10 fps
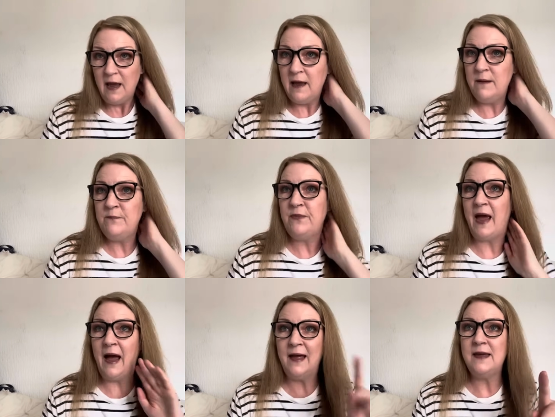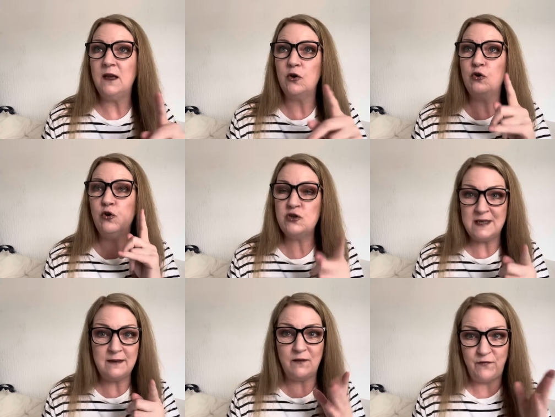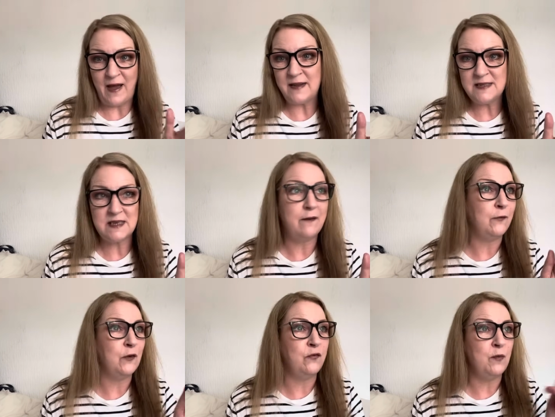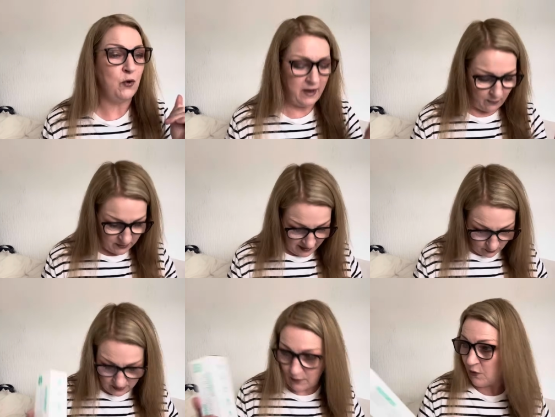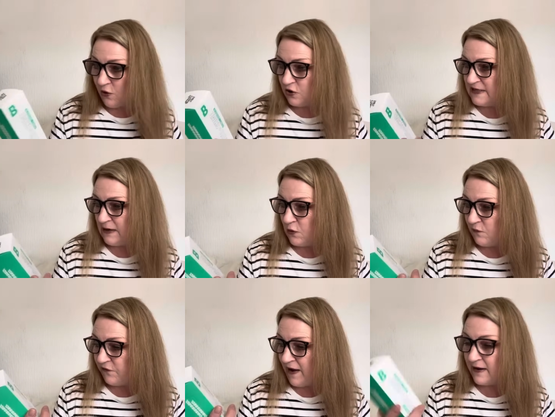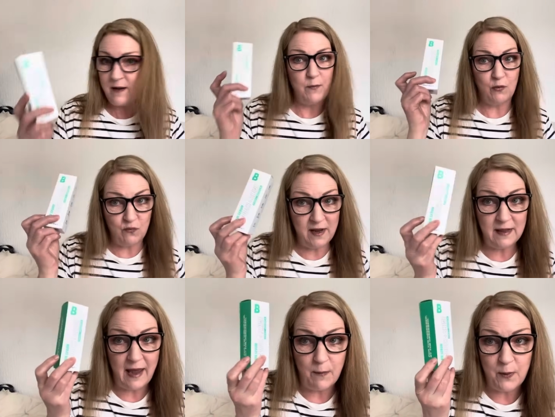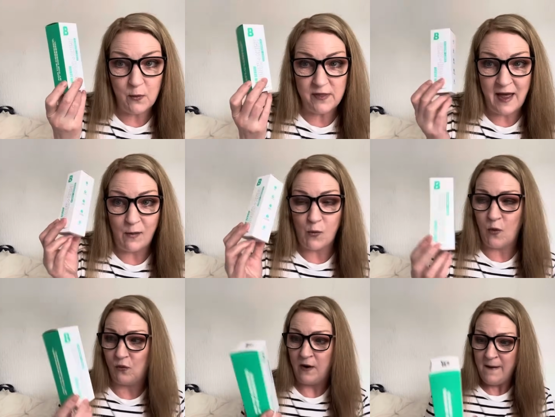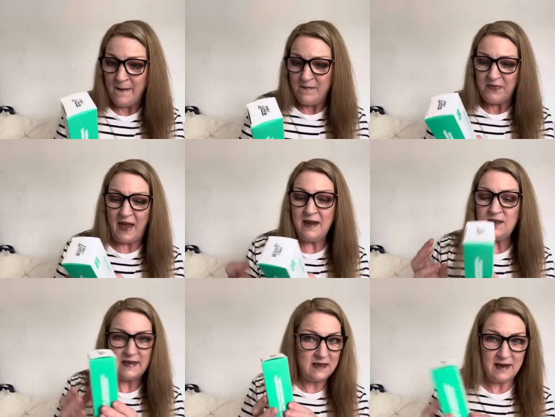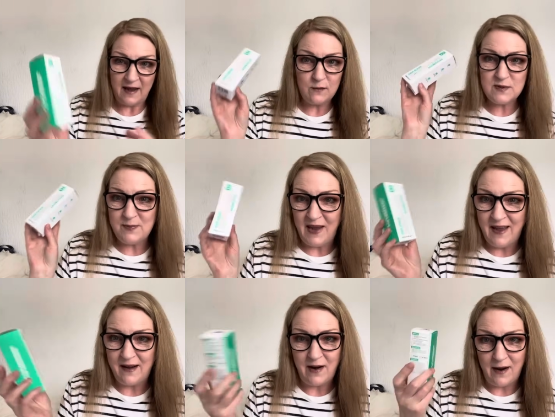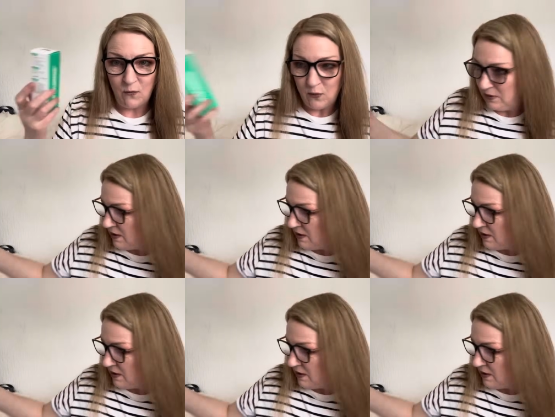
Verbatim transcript: Um, I couldn't find it for love and money. I were there with our rose and I couldn't find it, but really happy with that one. Anything that helps me hair out,